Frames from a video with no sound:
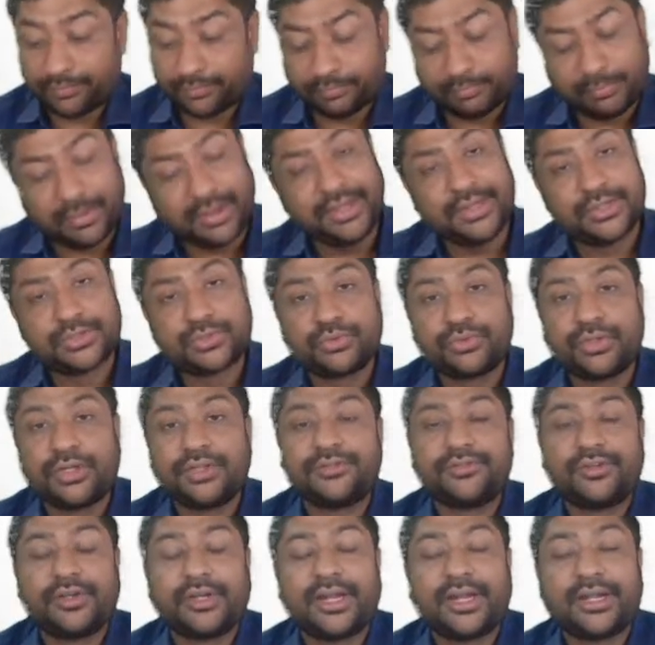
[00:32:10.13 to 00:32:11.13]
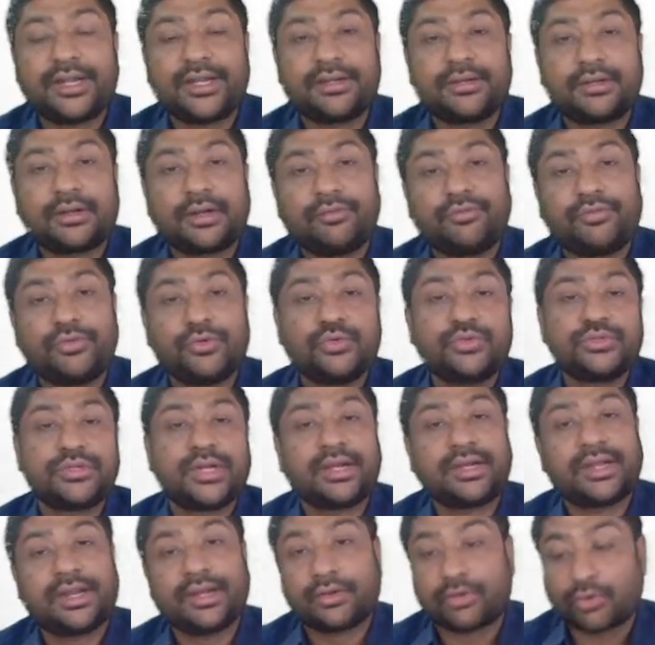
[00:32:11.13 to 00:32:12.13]
Many students will get it confused
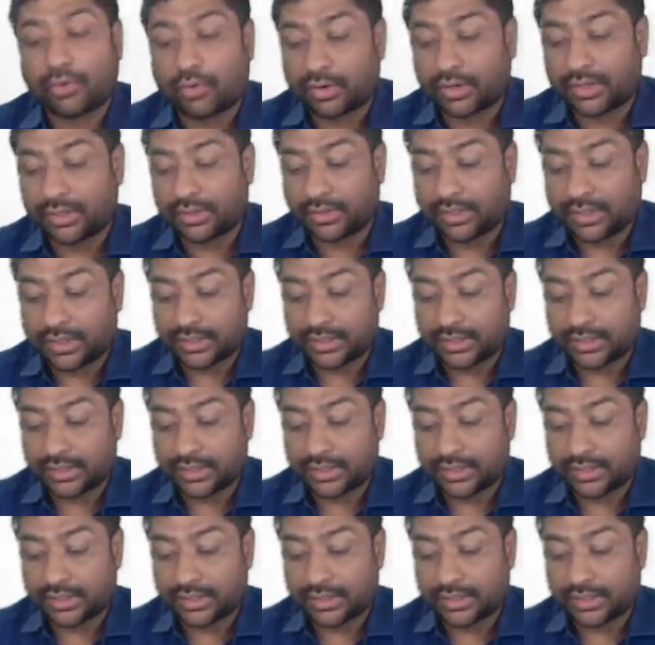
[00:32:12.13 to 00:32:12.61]
and get wrong.